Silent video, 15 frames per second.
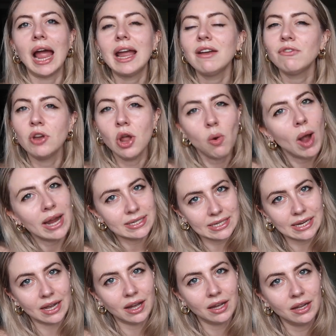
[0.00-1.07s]
I have no
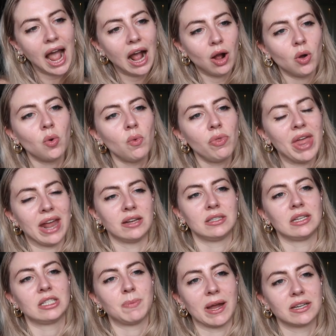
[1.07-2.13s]
idea how that is
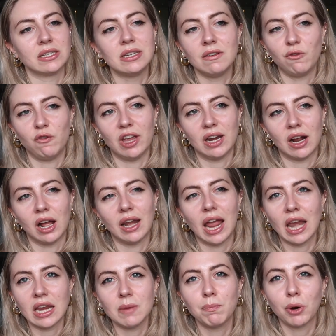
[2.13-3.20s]
expected to fit on
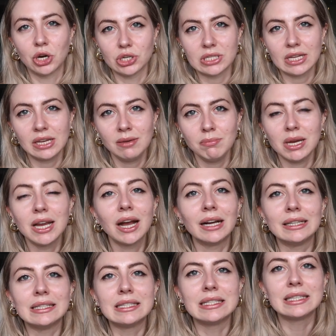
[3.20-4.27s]
any person
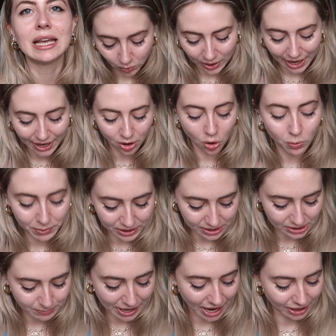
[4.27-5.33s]
because when I opened
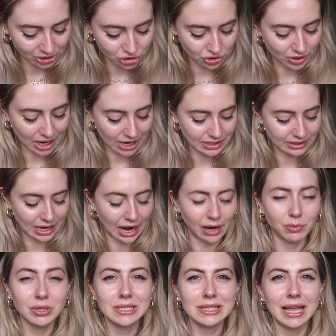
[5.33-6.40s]
this package, you guys, I
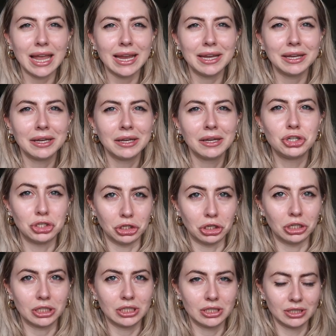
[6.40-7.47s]
was like
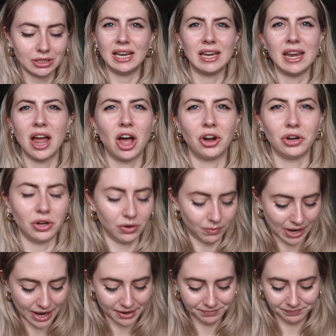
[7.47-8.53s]
shook in not a good
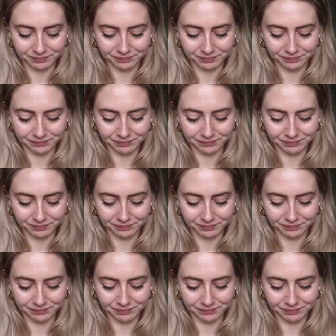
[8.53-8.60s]
way.